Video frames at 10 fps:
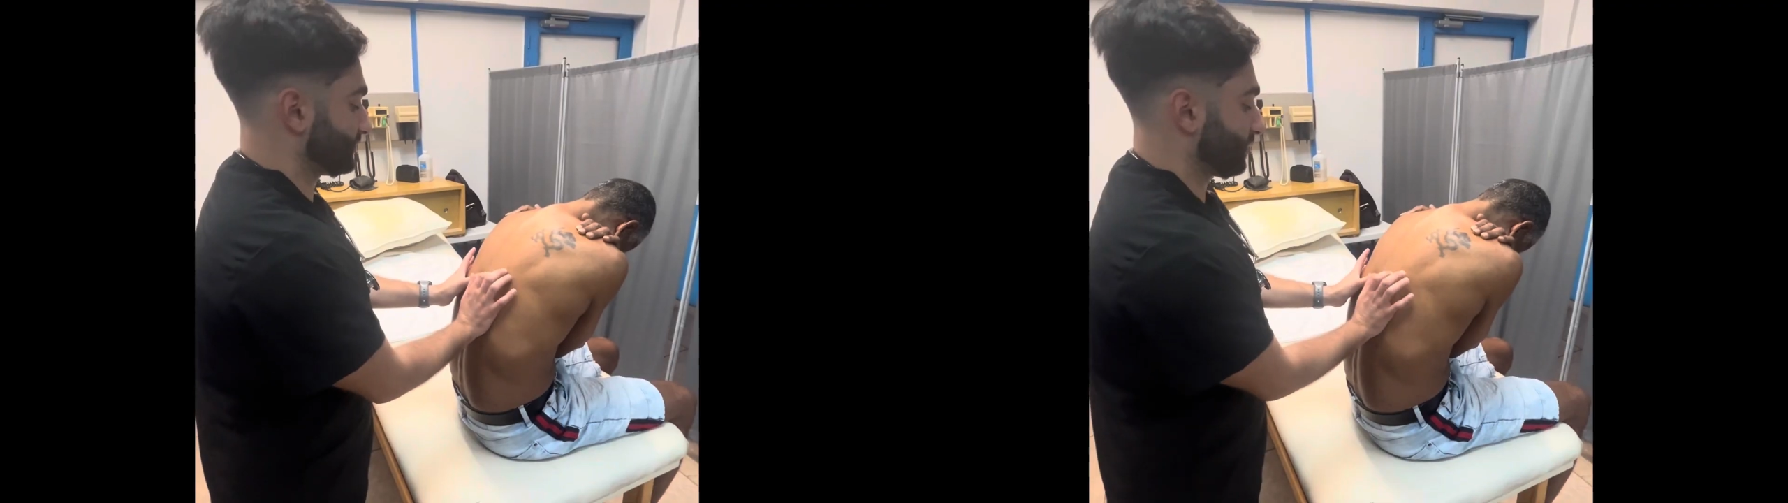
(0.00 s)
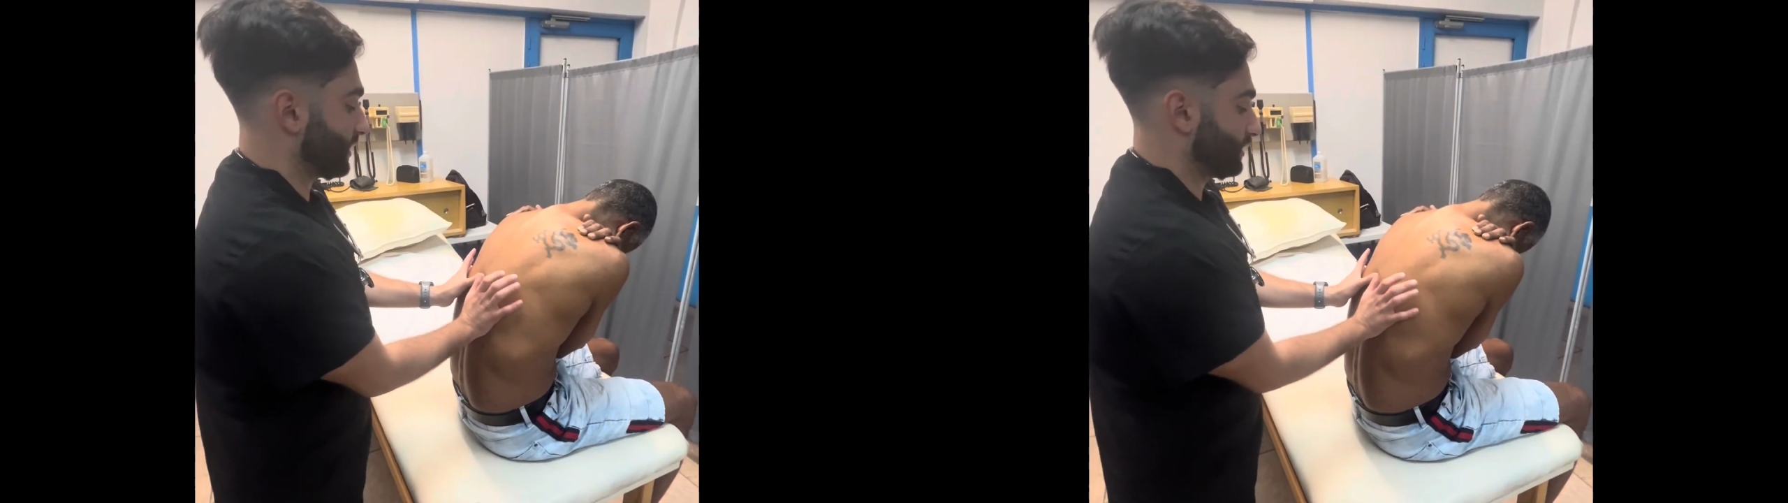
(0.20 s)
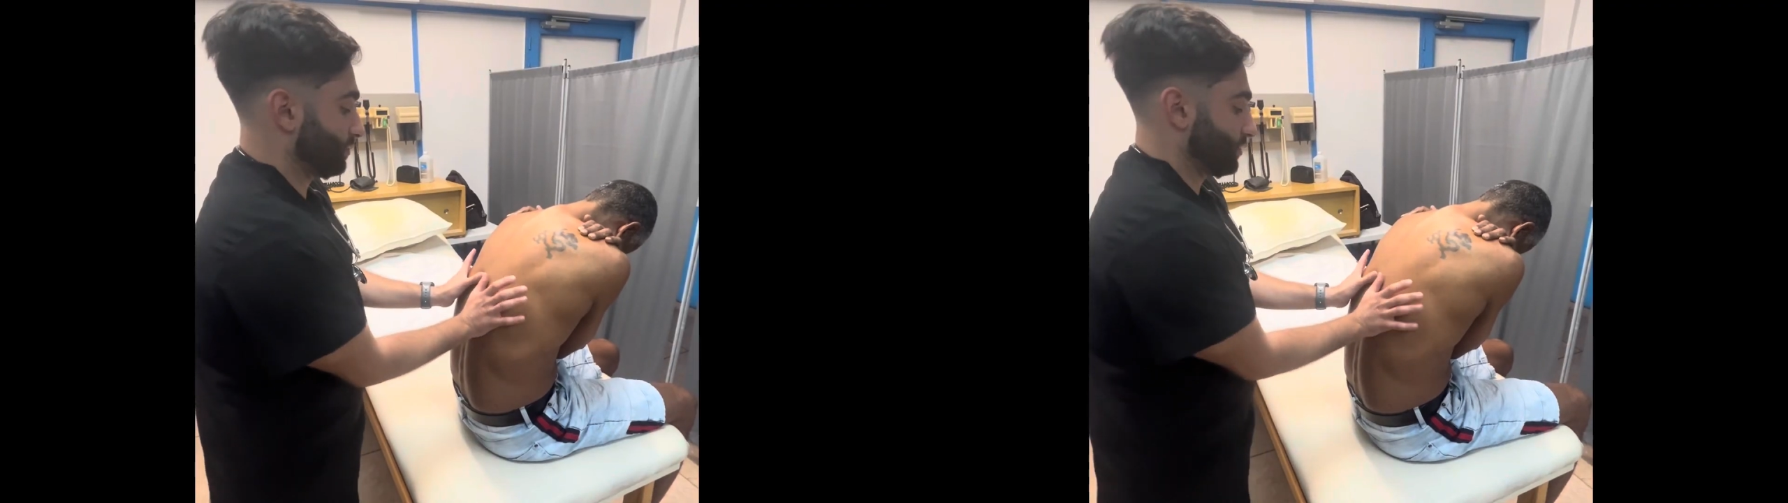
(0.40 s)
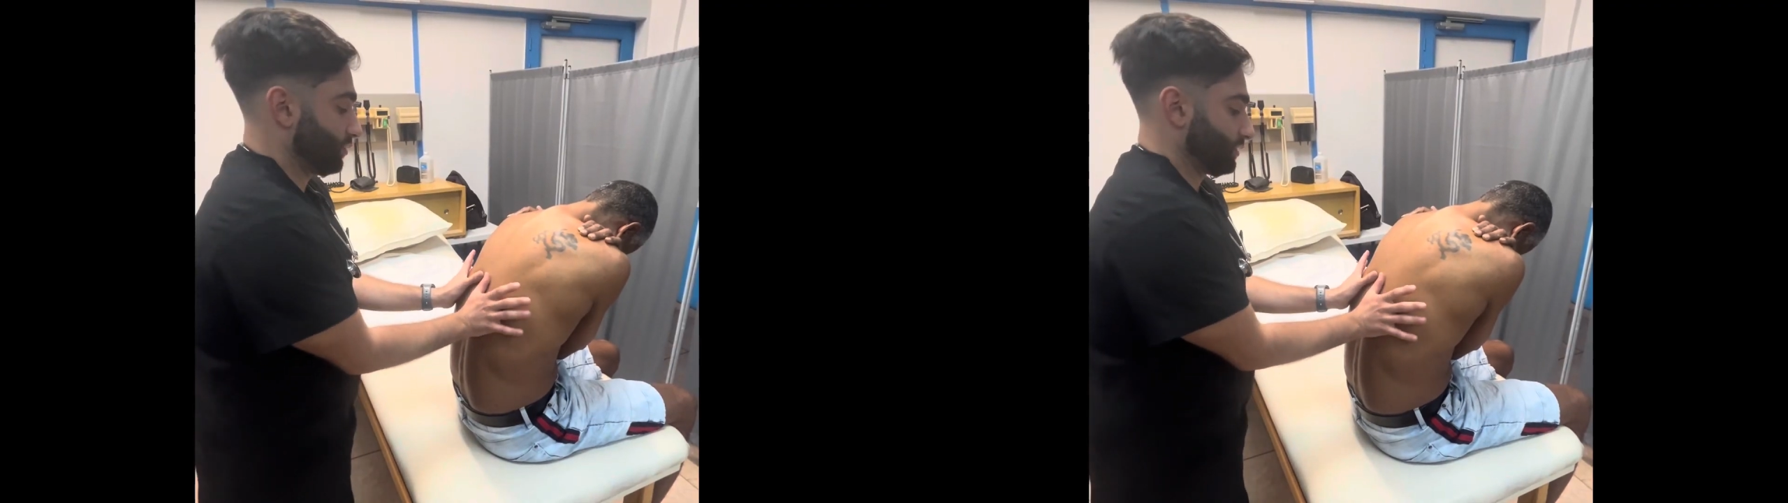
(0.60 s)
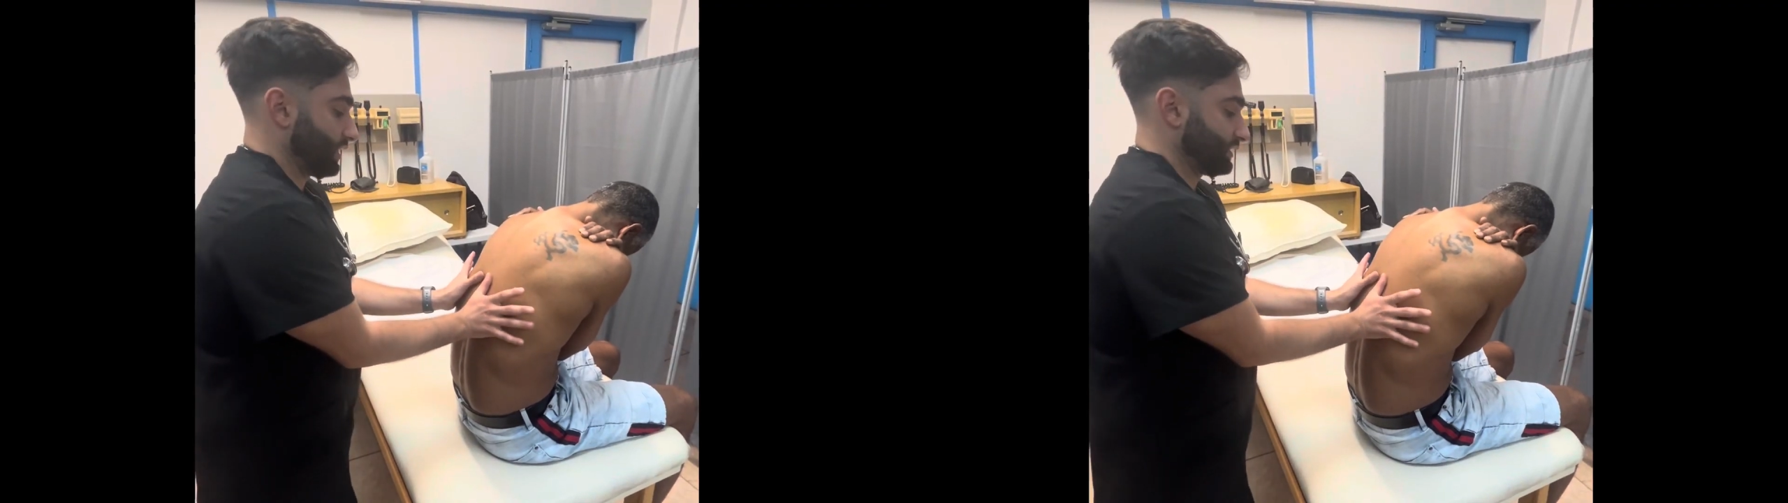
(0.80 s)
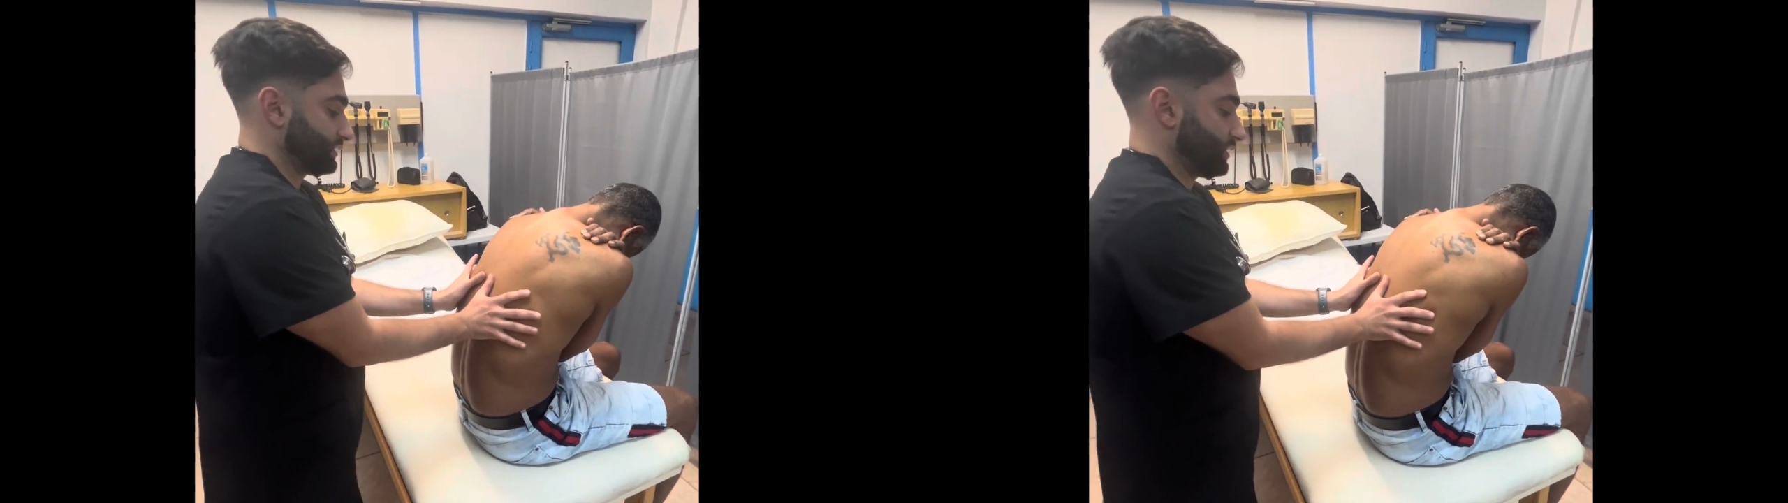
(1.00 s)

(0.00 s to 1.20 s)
both arms,